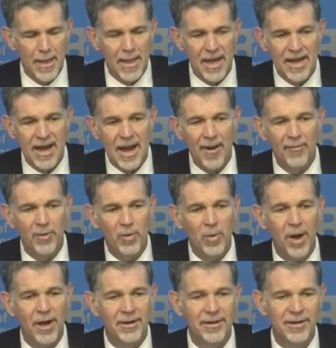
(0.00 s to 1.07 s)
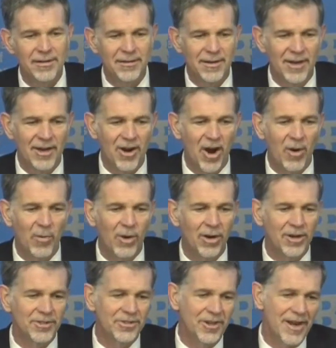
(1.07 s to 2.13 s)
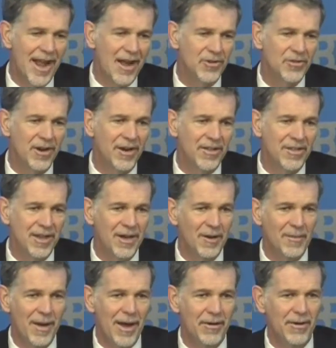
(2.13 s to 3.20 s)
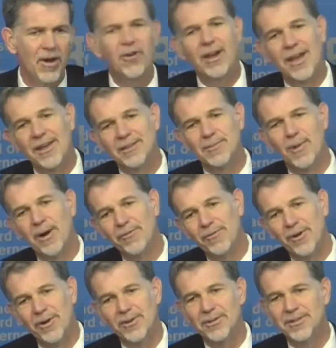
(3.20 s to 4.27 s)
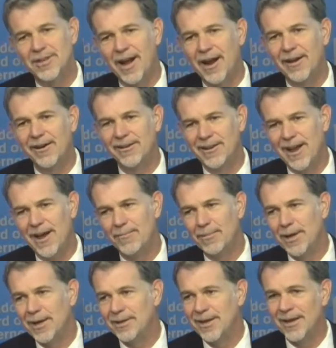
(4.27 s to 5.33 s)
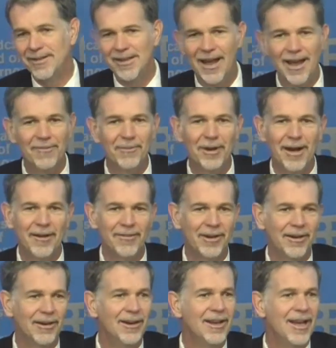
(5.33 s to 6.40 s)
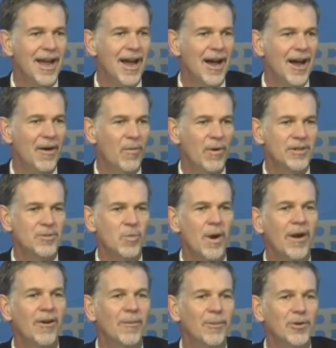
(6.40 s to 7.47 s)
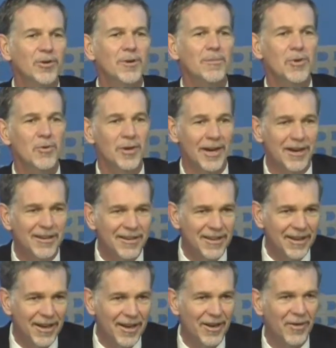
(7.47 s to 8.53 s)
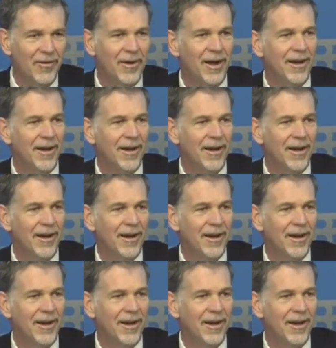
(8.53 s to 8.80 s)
And then everyone in, in our worlds are now trying to think about okay, smartphones, tired, yep, yeah, done that, whatever. Uh, what's wearable computing? You know, mm-hmm.